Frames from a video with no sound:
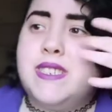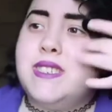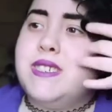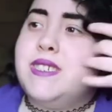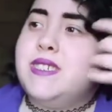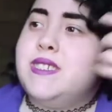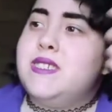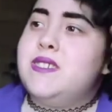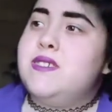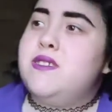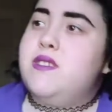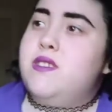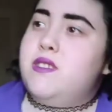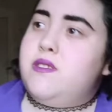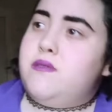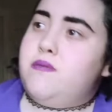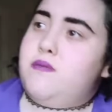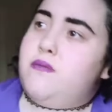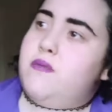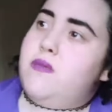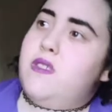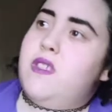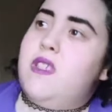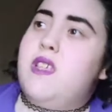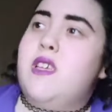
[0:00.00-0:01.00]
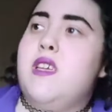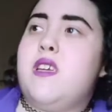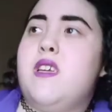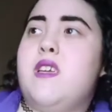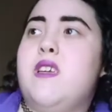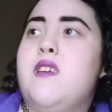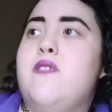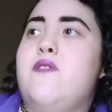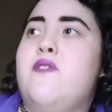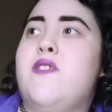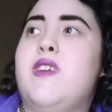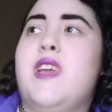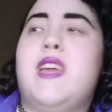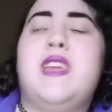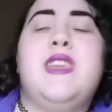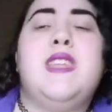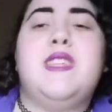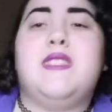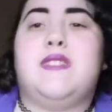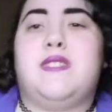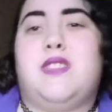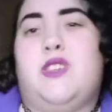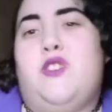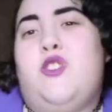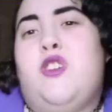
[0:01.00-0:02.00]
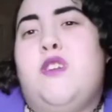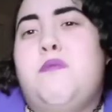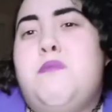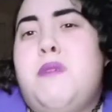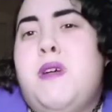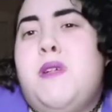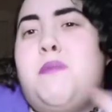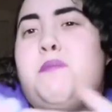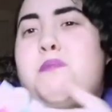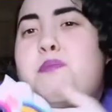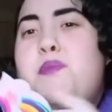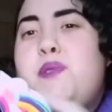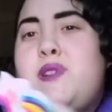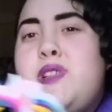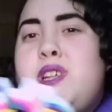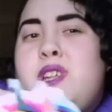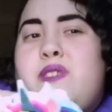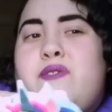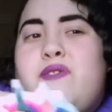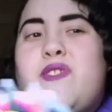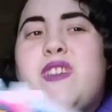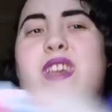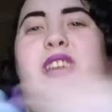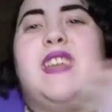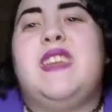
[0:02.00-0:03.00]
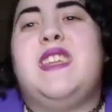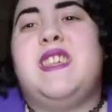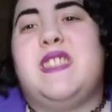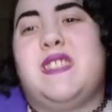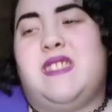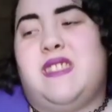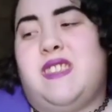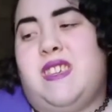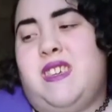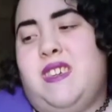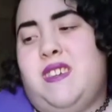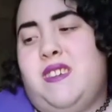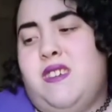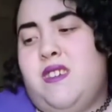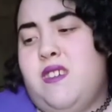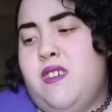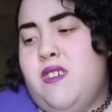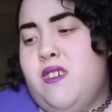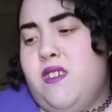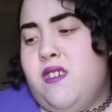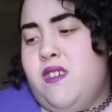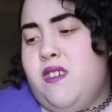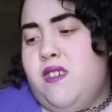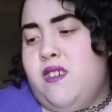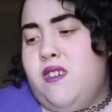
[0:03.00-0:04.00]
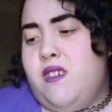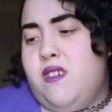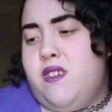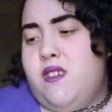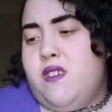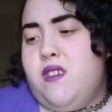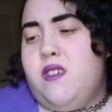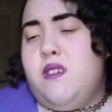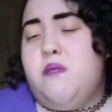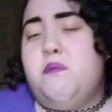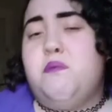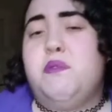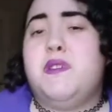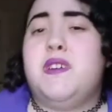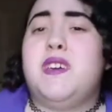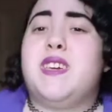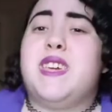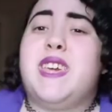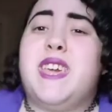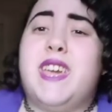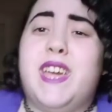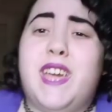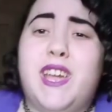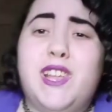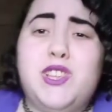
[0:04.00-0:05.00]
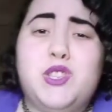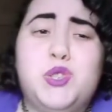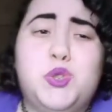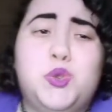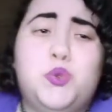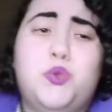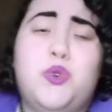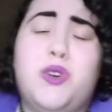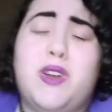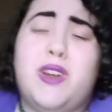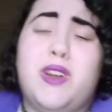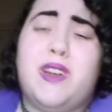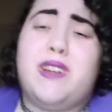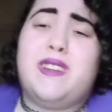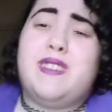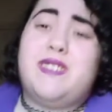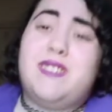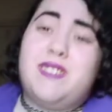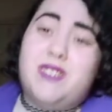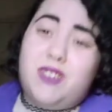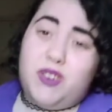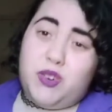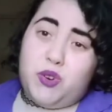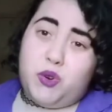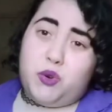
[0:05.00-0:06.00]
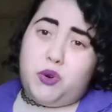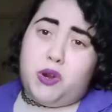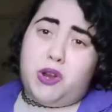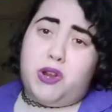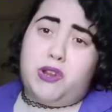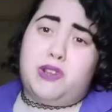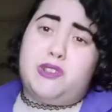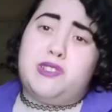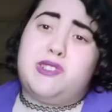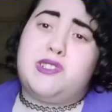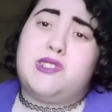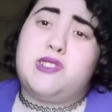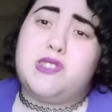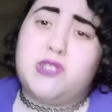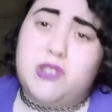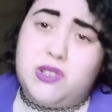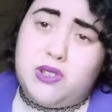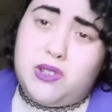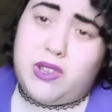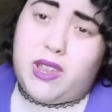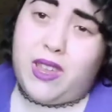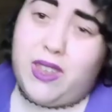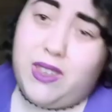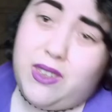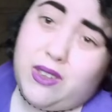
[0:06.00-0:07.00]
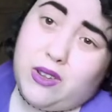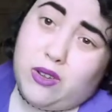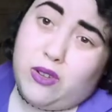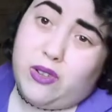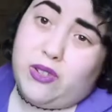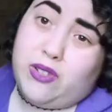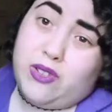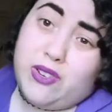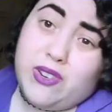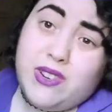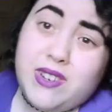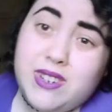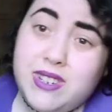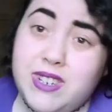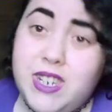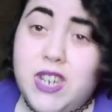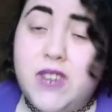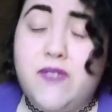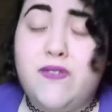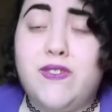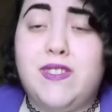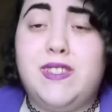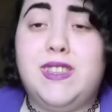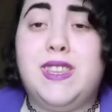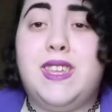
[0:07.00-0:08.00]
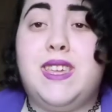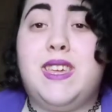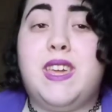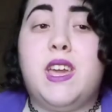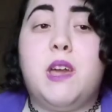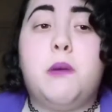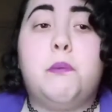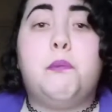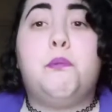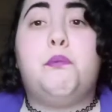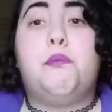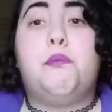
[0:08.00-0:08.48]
For anything, you can be bullied for anything. But kids who are like, you know, learn differently get bullied a lot,